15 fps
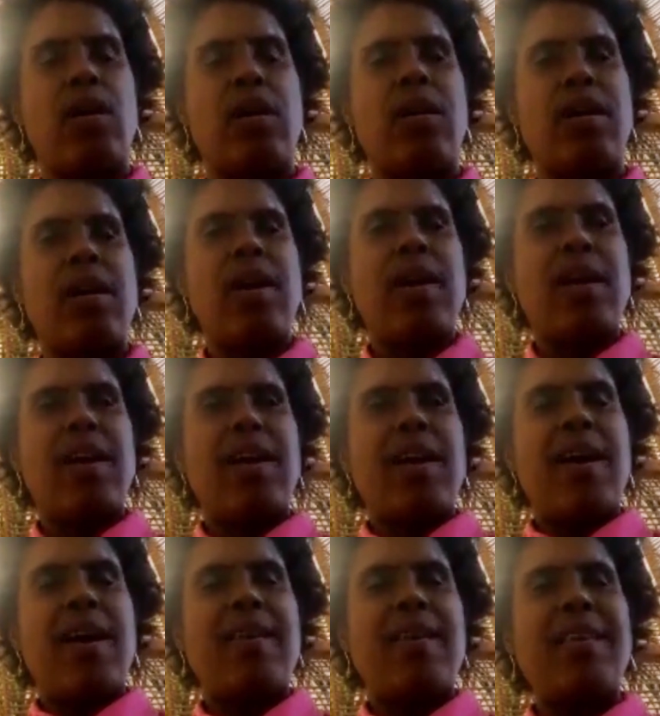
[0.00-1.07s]
and you have
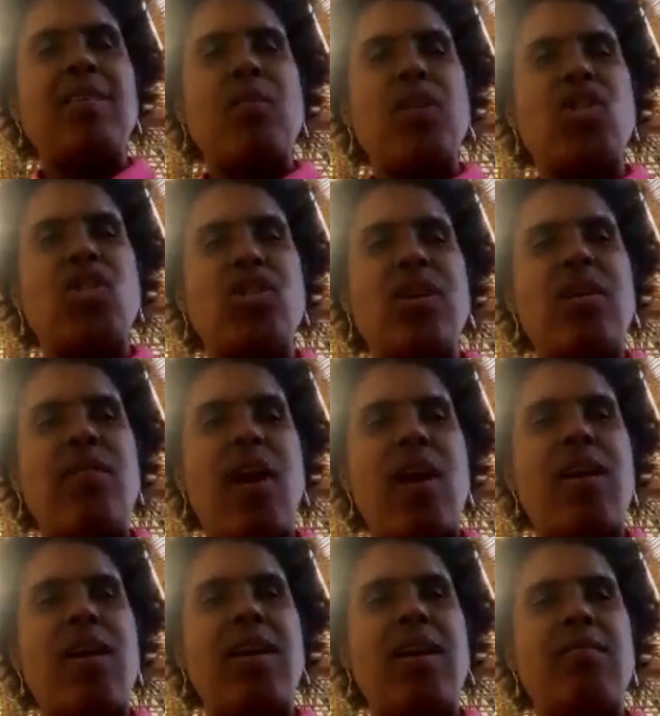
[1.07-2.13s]
a reader. How are
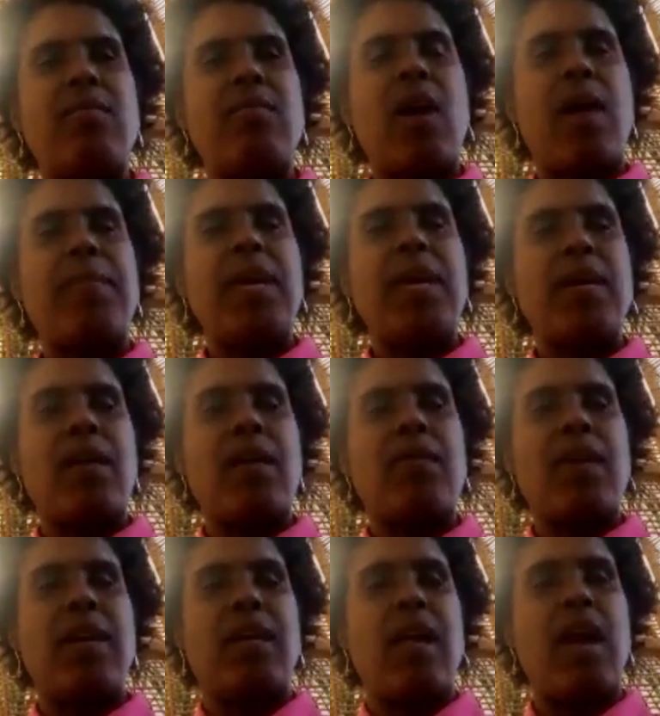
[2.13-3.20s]
you doing your job?
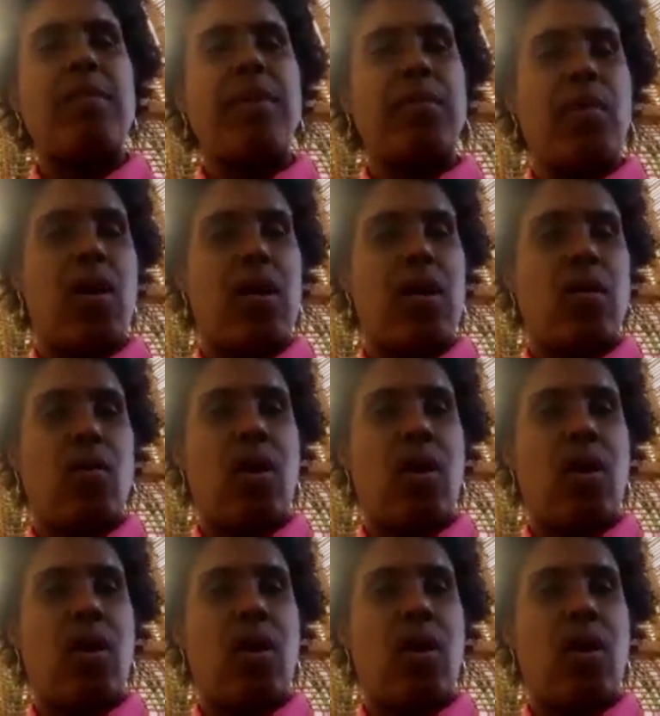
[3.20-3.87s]
Without that,